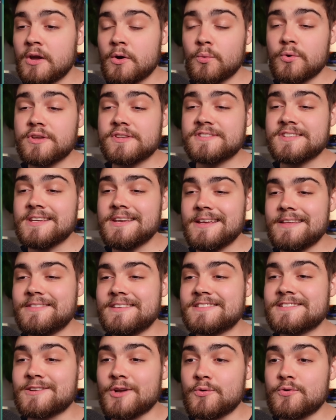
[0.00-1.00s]
What you can see in
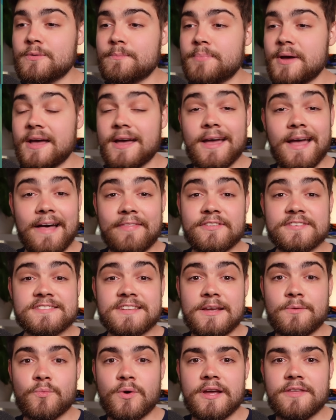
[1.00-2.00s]
this slow compare, and the
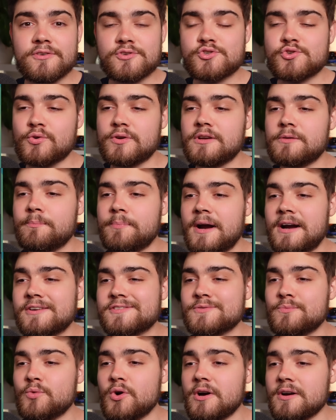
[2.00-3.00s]
same way that string
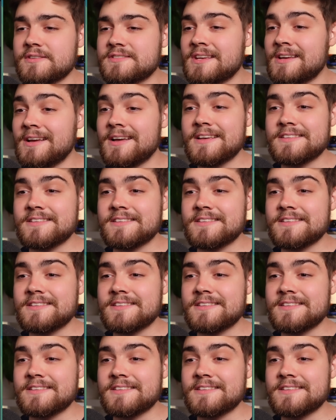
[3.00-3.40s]
comparison works,